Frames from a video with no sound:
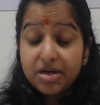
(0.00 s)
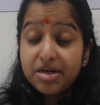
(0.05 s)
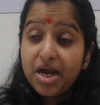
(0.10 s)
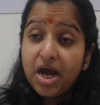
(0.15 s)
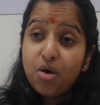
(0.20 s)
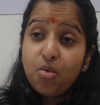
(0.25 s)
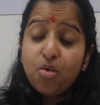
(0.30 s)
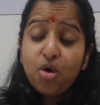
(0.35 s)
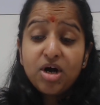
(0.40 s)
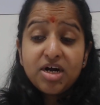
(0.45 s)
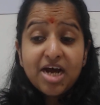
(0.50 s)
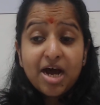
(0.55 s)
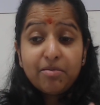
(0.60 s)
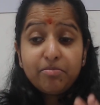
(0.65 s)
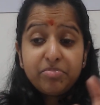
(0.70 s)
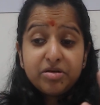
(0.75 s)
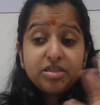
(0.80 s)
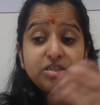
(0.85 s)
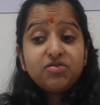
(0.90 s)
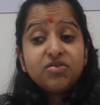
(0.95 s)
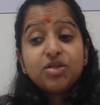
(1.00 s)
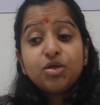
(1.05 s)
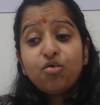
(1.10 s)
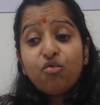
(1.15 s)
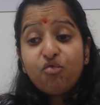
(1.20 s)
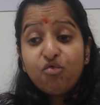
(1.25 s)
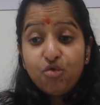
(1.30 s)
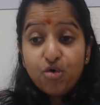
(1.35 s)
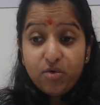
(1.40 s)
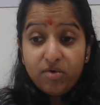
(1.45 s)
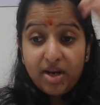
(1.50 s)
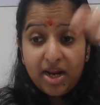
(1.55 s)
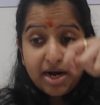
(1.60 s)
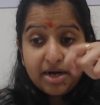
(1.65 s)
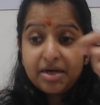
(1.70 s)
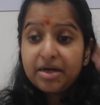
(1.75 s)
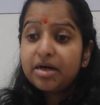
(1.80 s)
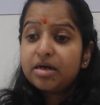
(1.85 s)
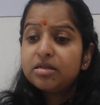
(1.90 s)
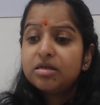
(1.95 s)
Now what happens when the food will
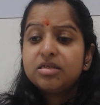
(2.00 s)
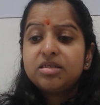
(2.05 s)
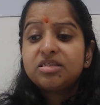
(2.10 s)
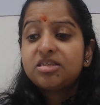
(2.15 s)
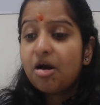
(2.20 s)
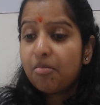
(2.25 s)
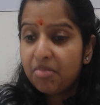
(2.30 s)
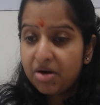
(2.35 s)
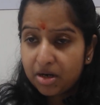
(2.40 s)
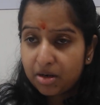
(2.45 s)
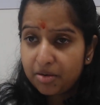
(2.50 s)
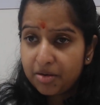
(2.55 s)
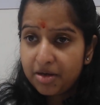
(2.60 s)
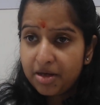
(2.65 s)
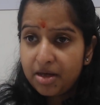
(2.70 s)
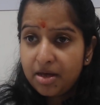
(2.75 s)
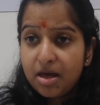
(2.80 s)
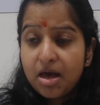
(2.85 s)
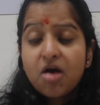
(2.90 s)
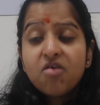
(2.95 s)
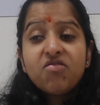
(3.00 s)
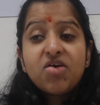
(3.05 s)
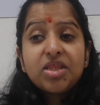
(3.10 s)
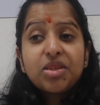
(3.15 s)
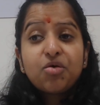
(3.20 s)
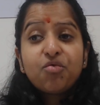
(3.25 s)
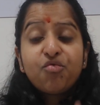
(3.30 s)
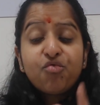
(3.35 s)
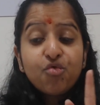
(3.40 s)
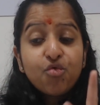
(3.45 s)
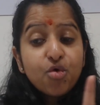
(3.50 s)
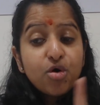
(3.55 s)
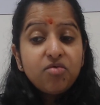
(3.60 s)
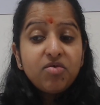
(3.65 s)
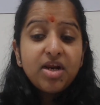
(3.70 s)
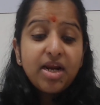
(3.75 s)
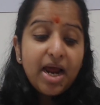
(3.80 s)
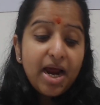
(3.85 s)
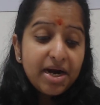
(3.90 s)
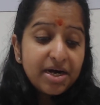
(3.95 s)
enter the stomach? When the food
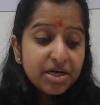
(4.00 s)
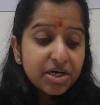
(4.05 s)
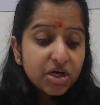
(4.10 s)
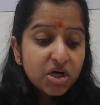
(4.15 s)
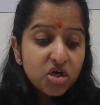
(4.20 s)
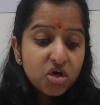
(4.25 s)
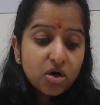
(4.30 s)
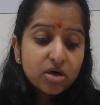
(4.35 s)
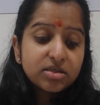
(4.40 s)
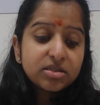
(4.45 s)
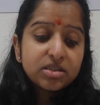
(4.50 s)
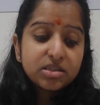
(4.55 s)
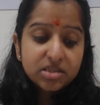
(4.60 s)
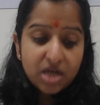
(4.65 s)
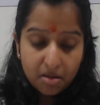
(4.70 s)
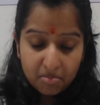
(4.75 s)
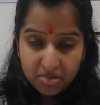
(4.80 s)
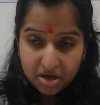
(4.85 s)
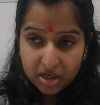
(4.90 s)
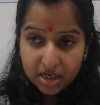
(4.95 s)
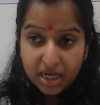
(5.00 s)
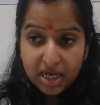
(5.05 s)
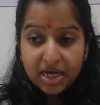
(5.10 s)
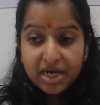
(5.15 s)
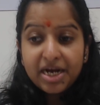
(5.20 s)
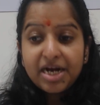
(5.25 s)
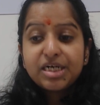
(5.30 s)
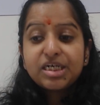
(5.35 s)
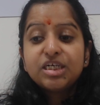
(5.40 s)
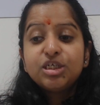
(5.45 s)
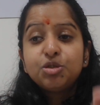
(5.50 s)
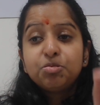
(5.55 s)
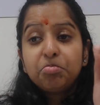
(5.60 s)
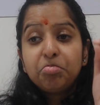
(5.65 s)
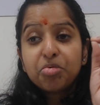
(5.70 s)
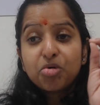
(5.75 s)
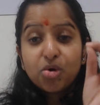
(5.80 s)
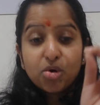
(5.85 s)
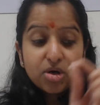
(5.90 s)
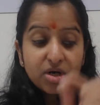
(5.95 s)
will enter your stomach, it is
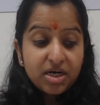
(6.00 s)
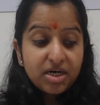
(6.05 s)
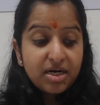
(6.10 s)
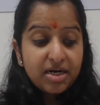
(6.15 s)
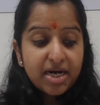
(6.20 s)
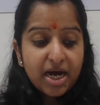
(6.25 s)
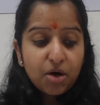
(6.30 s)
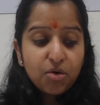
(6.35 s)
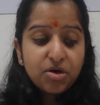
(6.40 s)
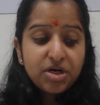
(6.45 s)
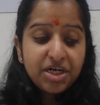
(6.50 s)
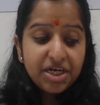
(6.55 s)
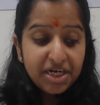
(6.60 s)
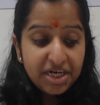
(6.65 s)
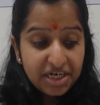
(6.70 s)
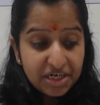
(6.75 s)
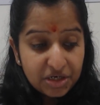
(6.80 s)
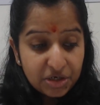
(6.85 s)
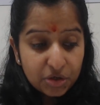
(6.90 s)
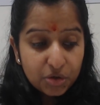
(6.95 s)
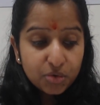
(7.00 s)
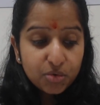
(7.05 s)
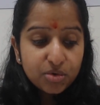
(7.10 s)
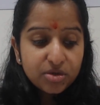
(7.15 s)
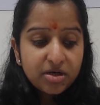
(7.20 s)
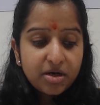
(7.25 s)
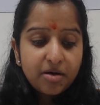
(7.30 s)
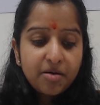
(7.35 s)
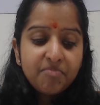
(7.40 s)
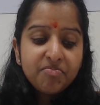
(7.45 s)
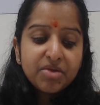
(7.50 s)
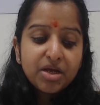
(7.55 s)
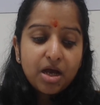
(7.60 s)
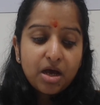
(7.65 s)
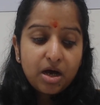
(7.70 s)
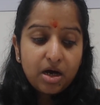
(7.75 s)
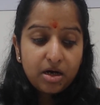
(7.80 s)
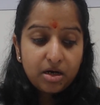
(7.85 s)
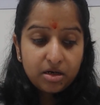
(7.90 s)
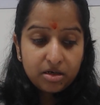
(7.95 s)
broken down into
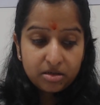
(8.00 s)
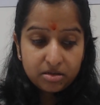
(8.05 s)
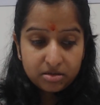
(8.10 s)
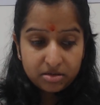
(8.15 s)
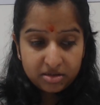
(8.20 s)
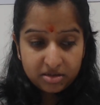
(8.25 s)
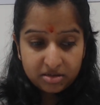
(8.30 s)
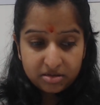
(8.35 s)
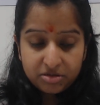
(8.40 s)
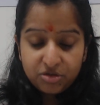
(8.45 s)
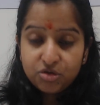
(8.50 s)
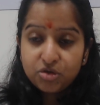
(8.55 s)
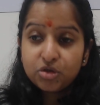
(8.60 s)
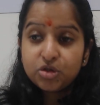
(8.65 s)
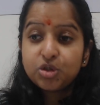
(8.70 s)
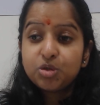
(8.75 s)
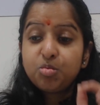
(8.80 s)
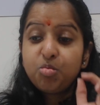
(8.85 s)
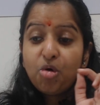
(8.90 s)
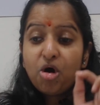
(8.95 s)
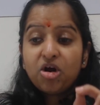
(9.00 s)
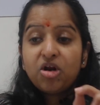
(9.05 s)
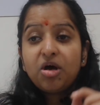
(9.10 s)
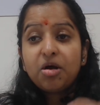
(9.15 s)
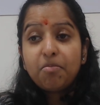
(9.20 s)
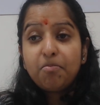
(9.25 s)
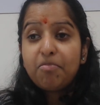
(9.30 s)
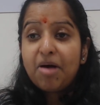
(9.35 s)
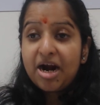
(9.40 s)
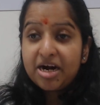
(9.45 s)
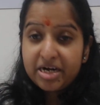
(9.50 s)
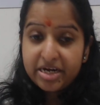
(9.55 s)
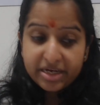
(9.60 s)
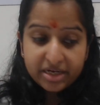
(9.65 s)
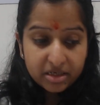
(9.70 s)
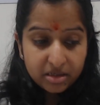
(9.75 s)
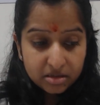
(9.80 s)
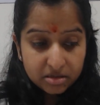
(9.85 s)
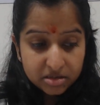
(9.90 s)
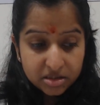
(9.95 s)
the smaller
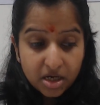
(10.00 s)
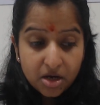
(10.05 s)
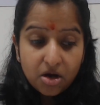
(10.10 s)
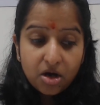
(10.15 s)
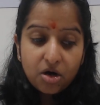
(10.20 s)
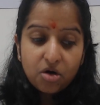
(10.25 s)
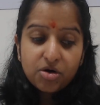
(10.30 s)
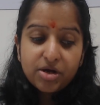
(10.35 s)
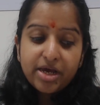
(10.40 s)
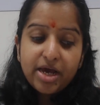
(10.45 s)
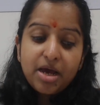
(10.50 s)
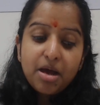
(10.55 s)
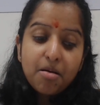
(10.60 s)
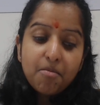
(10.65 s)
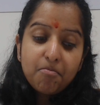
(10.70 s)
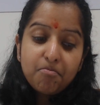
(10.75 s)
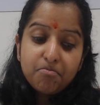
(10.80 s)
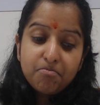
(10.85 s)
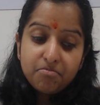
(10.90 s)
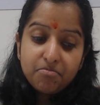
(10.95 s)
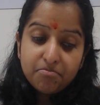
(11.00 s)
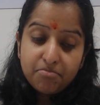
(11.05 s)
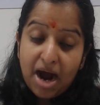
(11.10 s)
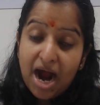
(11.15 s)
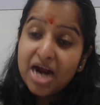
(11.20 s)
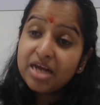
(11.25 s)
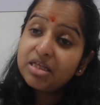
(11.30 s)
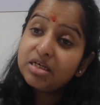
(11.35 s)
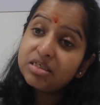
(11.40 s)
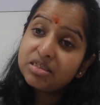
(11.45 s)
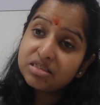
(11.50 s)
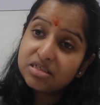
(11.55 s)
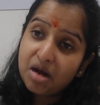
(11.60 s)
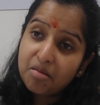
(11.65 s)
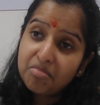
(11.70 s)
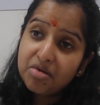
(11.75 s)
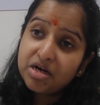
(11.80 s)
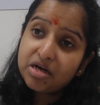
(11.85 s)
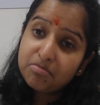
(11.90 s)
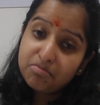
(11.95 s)
particles, okay, by the
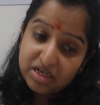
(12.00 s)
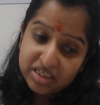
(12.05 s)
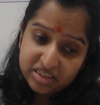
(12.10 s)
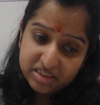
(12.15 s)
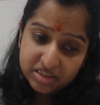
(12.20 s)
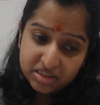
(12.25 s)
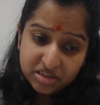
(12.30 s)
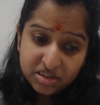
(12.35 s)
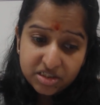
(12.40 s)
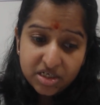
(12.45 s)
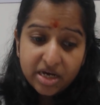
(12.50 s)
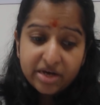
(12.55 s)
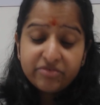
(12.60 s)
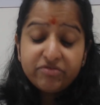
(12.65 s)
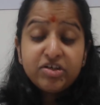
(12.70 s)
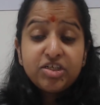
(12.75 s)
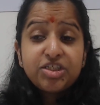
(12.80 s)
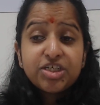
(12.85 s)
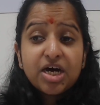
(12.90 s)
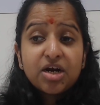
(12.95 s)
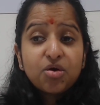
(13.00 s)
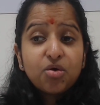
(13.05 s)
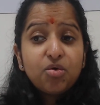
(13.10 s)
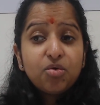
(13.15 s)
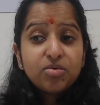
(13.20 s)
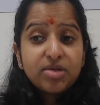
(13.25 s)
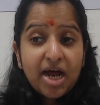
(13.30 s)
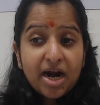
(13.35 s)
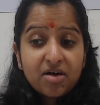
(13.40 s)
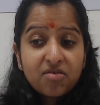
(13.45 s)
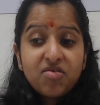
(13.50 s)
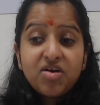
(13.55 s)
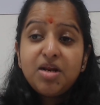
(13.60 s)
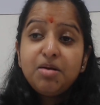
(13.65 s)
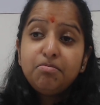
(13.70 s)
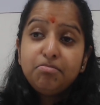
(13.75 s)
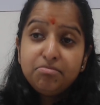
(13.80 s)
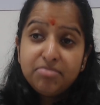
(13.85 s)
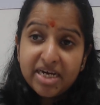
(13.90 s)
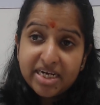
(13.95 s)
stomach muscles, which are that
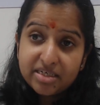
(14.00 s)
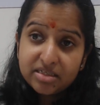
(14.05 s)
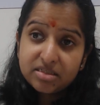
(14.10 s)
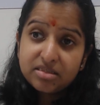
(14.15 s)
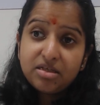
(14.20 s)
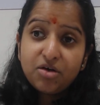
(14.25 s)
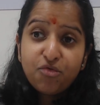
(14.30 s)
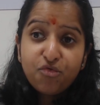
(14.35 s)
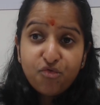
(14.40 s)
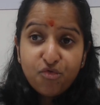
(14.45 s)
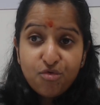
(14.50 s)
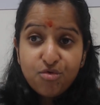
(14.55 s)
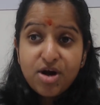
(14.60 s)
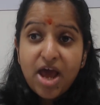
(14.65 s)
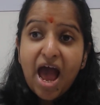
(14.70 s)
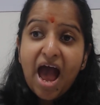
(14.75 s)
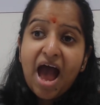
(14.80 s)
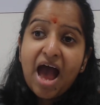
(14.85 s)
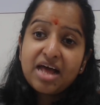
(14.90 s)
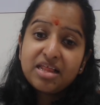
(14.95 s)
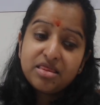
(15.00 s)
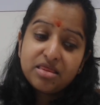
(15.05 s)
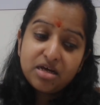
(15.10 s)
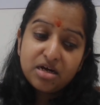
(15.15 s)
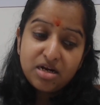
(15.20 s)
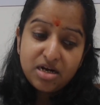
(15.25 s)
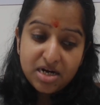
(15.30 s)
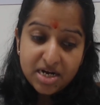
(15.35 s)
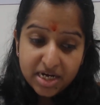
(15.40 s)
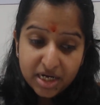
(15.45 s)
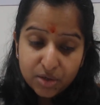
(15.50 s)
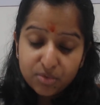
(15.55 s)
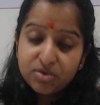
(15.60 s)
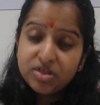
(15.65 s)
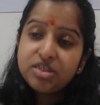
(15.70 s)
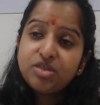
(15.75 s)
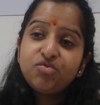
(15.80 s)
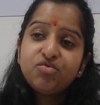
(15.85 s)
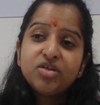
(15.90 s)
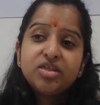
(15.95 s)
will mix the food and the
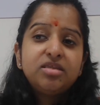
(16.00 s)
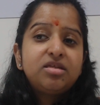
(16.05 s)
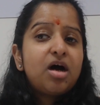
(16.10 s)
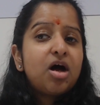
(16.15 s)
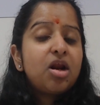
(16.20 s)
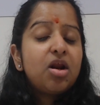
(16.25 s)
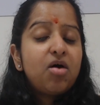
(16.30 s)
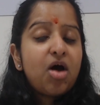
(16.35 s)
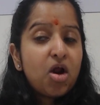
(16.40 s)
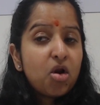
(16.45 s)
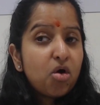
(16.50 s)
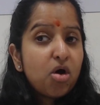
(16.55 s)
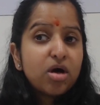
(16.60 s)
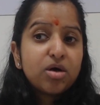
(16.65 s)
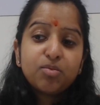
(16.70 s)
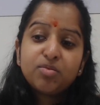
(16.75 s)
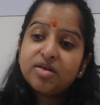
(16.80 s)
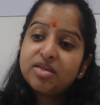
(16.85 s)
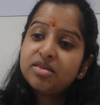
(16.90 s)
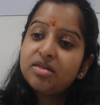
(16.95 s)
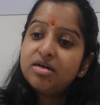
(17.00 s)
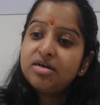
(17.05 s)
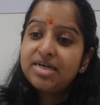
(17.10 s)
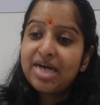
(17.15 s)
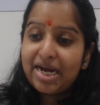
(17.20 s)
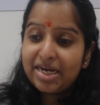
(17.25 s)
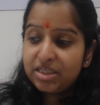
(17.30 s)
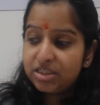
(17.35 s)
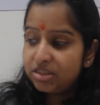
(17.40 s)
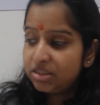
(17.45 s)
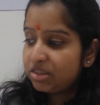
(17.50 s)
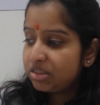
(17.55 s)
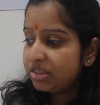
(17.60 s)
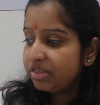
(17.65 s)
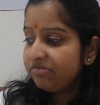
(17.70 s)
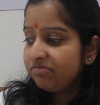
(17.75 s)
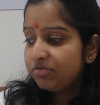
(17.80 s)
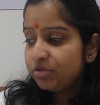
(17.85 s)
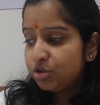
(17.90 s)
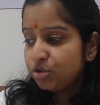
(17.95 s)
liquids with the along with the
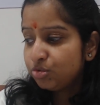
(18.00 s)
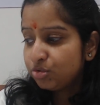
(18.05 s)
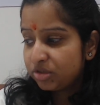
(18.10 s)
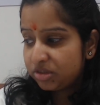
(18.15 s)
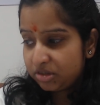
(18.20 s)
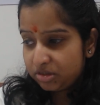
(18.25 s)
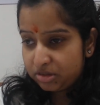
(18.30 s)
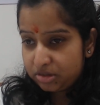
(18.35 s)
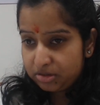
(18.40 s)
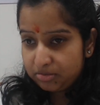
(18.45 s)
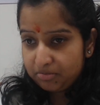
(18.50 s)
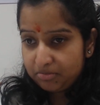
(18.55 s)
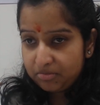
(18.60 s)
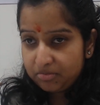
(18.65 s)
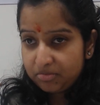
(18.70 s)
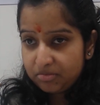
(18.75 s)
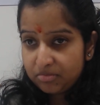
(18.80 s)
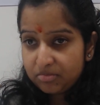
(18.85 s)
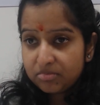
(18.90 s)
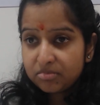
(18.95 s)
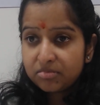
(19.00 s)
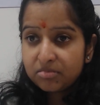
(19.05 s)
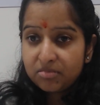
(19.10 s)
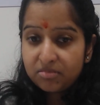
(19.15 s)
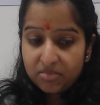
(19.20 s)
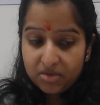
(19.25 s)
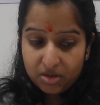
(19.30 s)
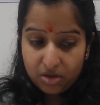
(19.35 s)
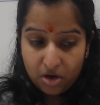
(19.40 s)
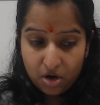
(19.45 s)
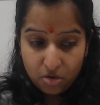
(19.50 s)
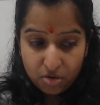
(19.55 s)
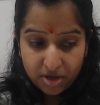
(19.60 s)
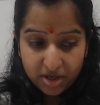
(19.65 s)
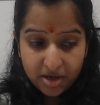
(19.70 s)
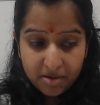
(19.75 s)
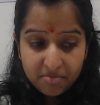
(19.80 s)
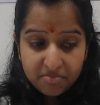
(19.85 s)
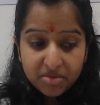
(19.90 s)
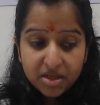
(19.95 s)
digestive juices.
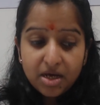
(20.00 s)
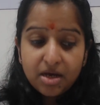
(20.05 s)
Okay.